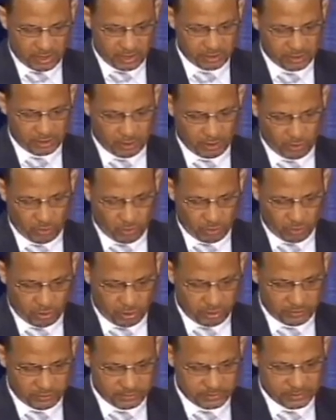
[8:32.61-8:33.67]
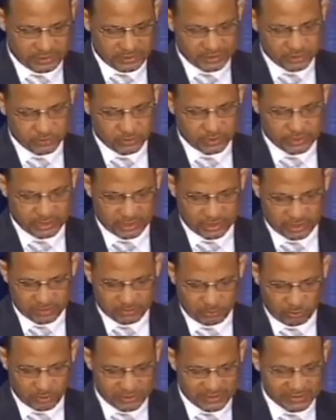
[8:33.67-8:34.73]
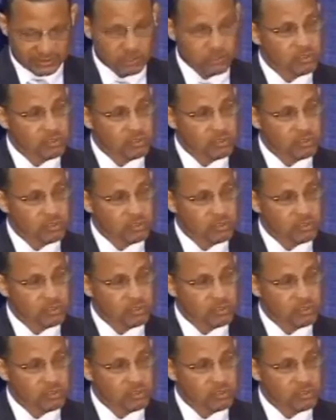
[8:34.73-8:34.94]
Under the law, the Central Tenders Board is